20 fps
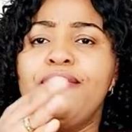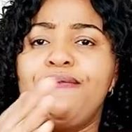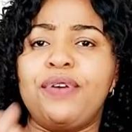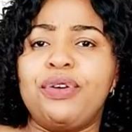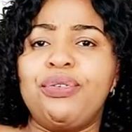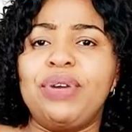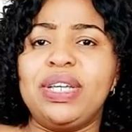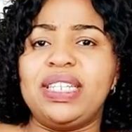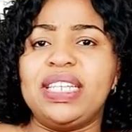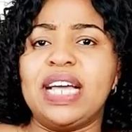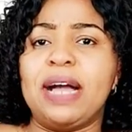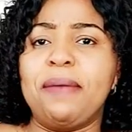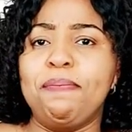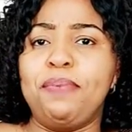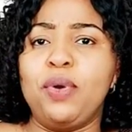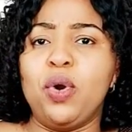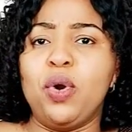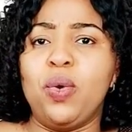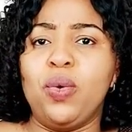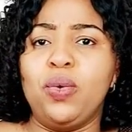For
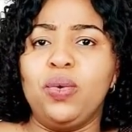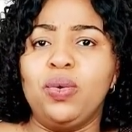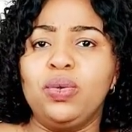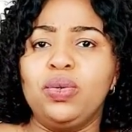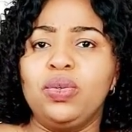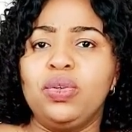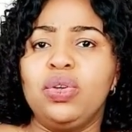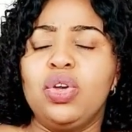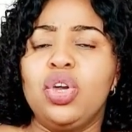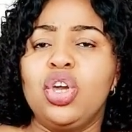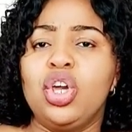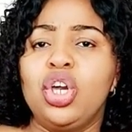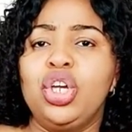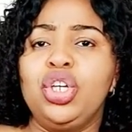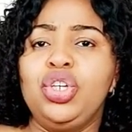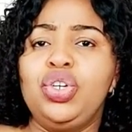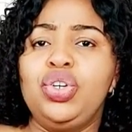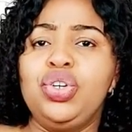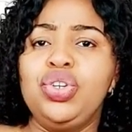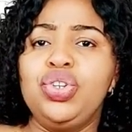example,
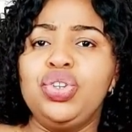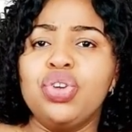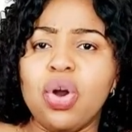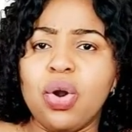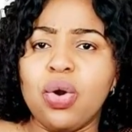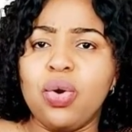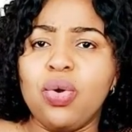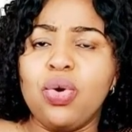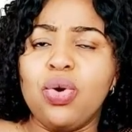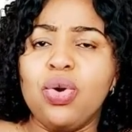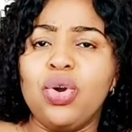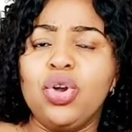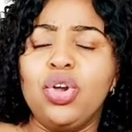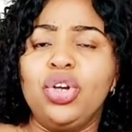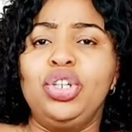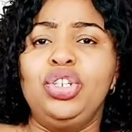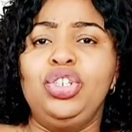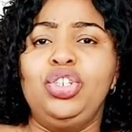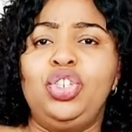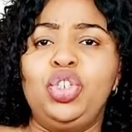you know
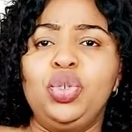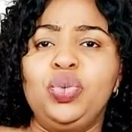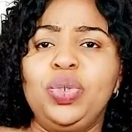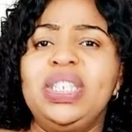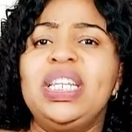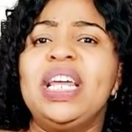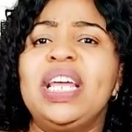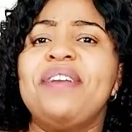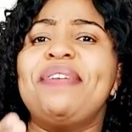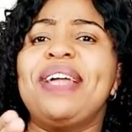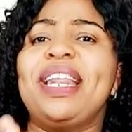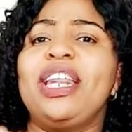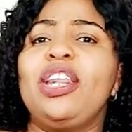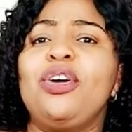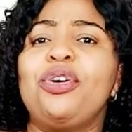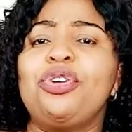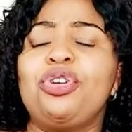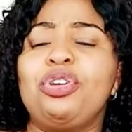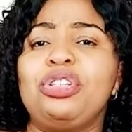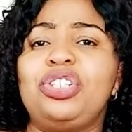you will never
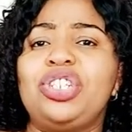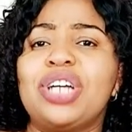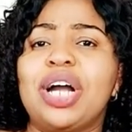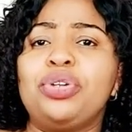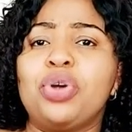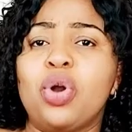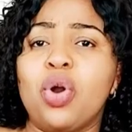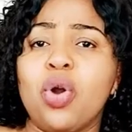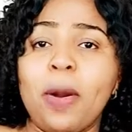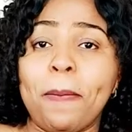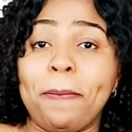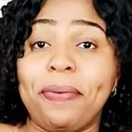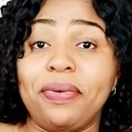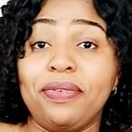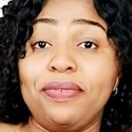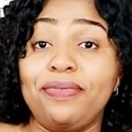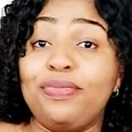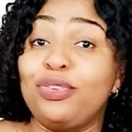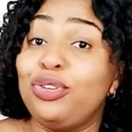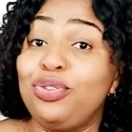lock your child up
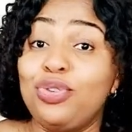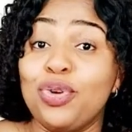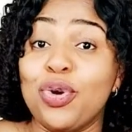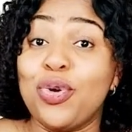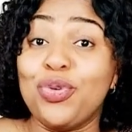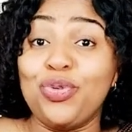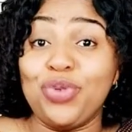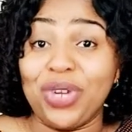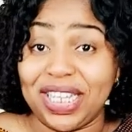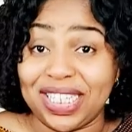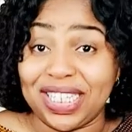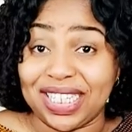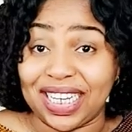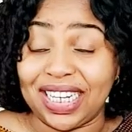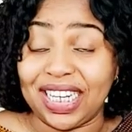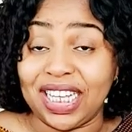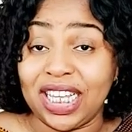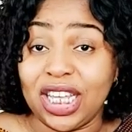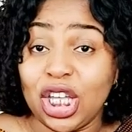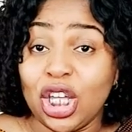for no
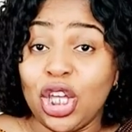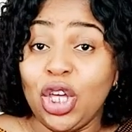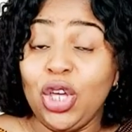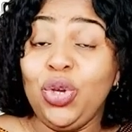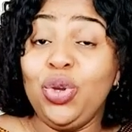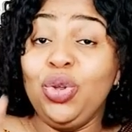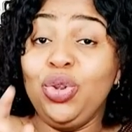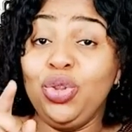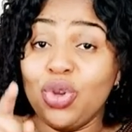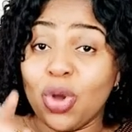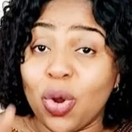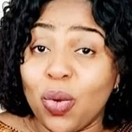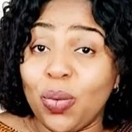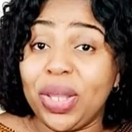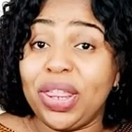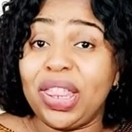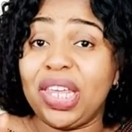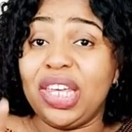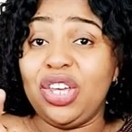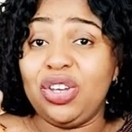reason. You know
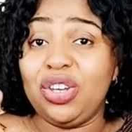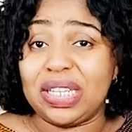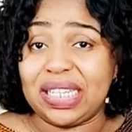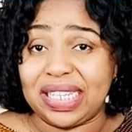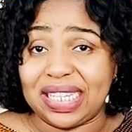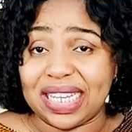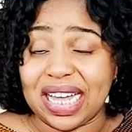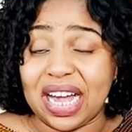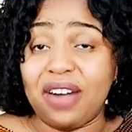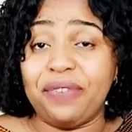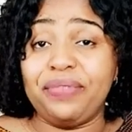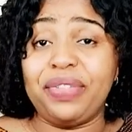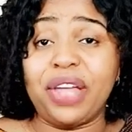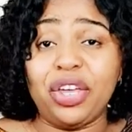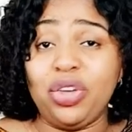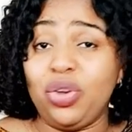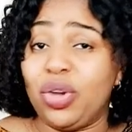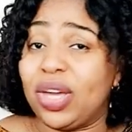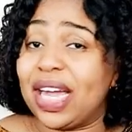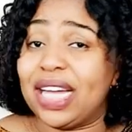within yourself that
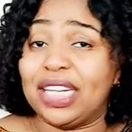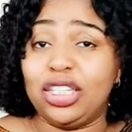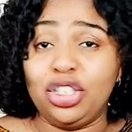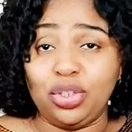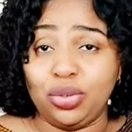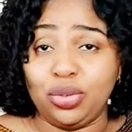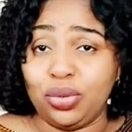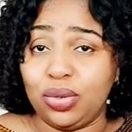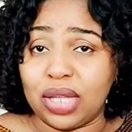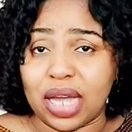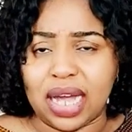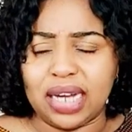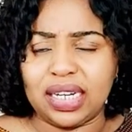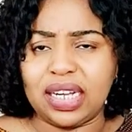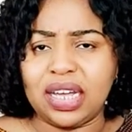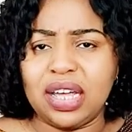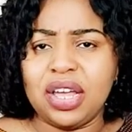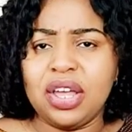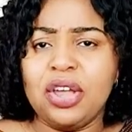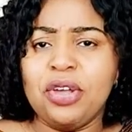you can't do that.
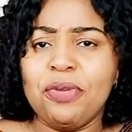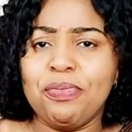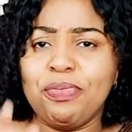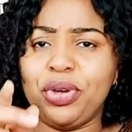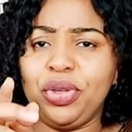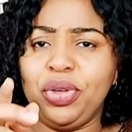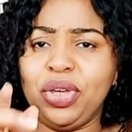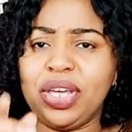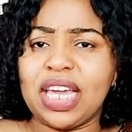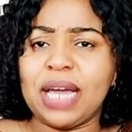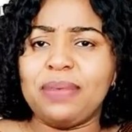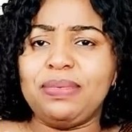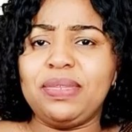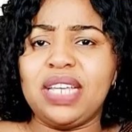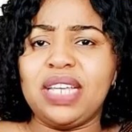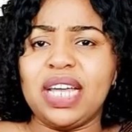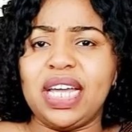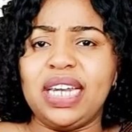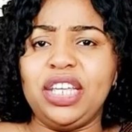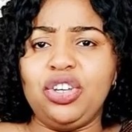But you kept
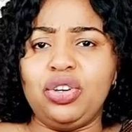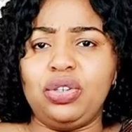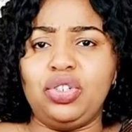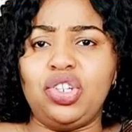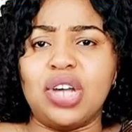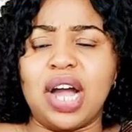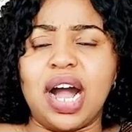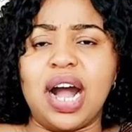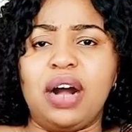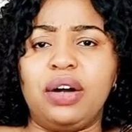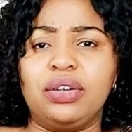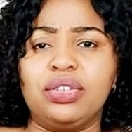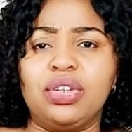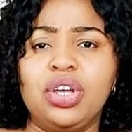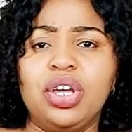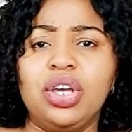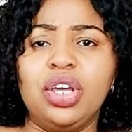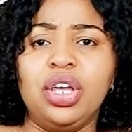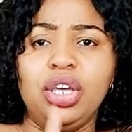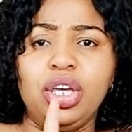telling your child,
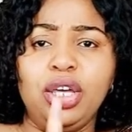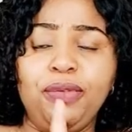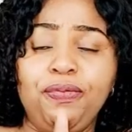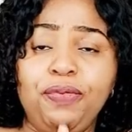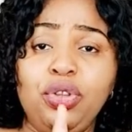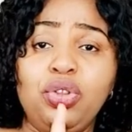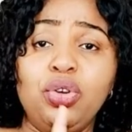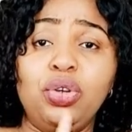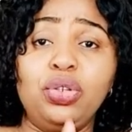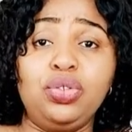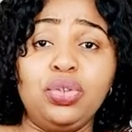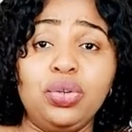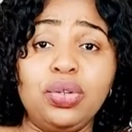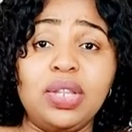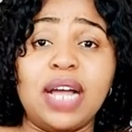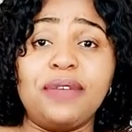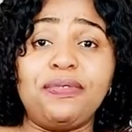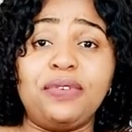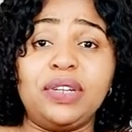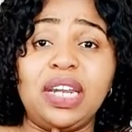if you don't do
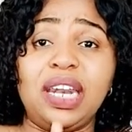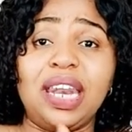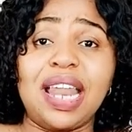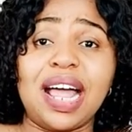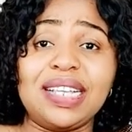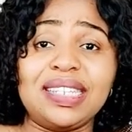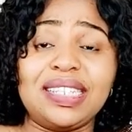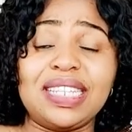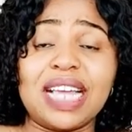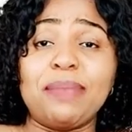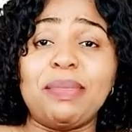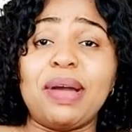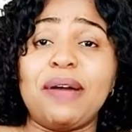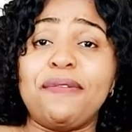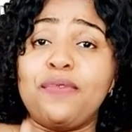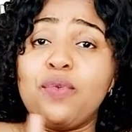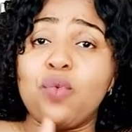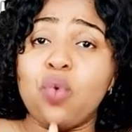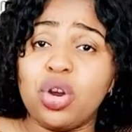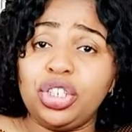that for the last time,
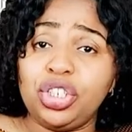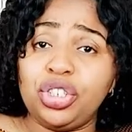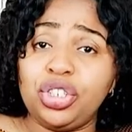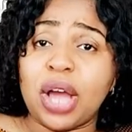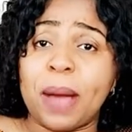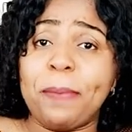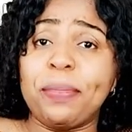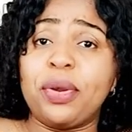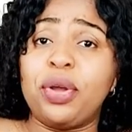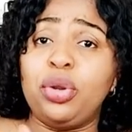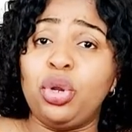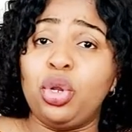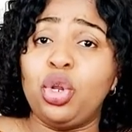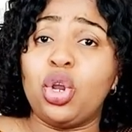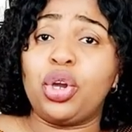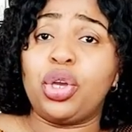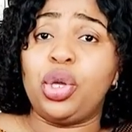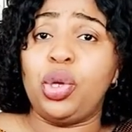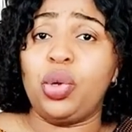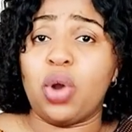I've warned you, I'm gonna
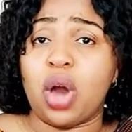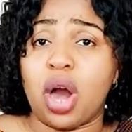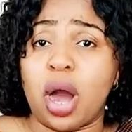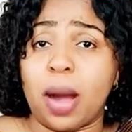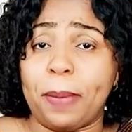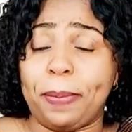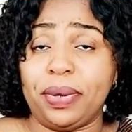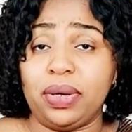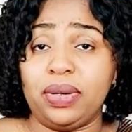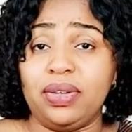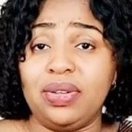lock you up.